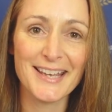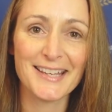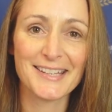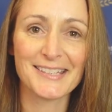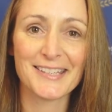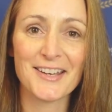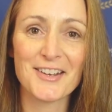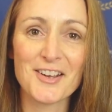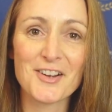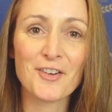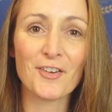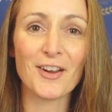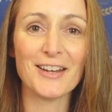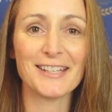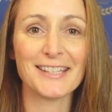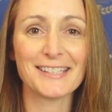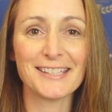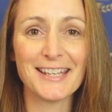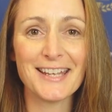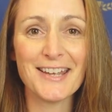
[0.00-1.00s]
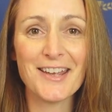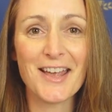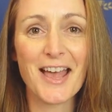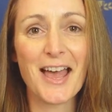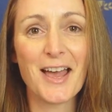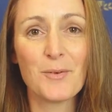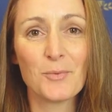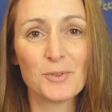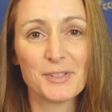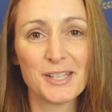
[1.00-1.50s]
So great to see you,
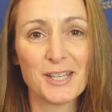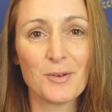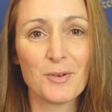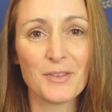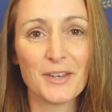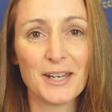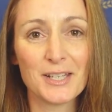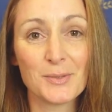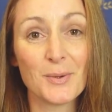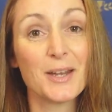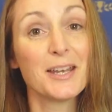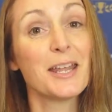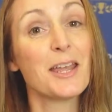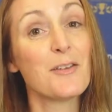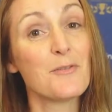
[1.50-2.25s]
and we'll see you on the next one.